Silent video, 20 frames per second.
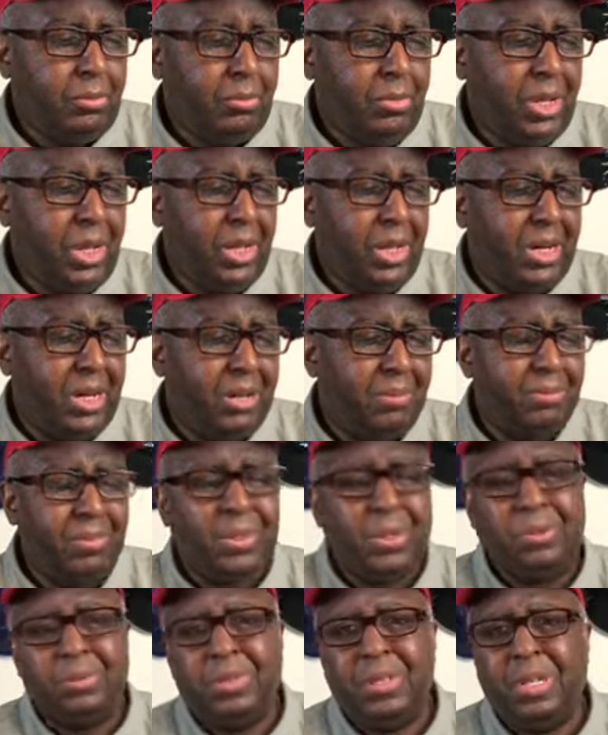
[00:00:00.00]
Yeah, and I
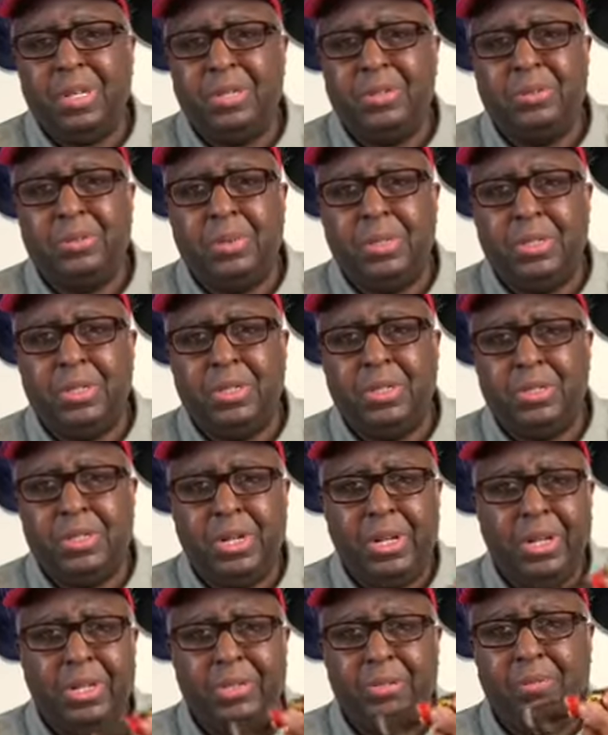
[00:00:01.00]
don't think it's really going to
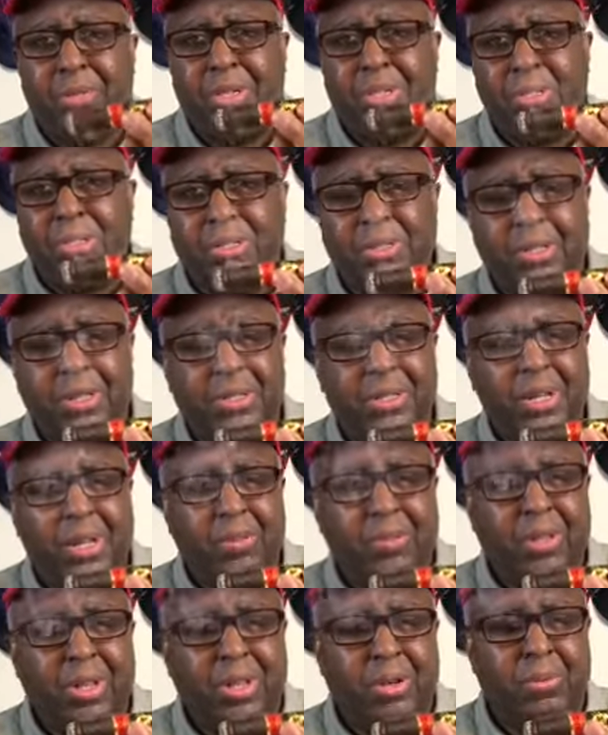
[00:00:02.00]
change much. Doesn't have
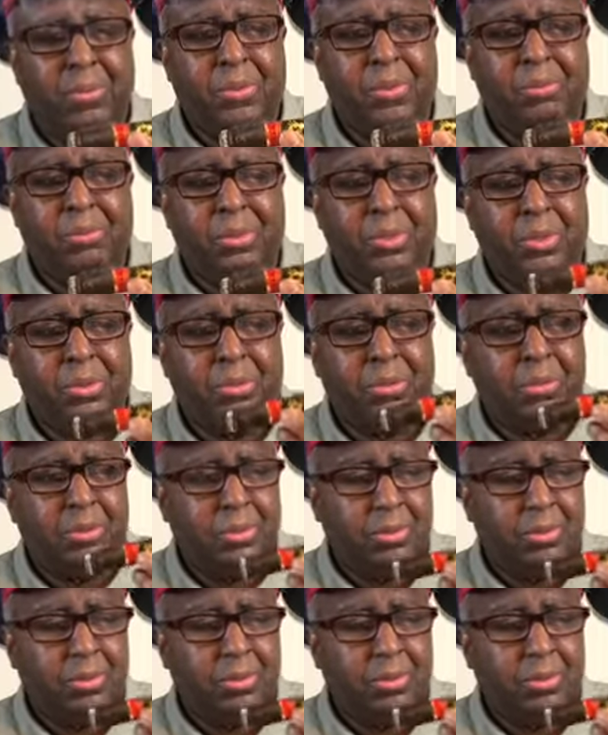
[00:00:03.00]
a lot of room to.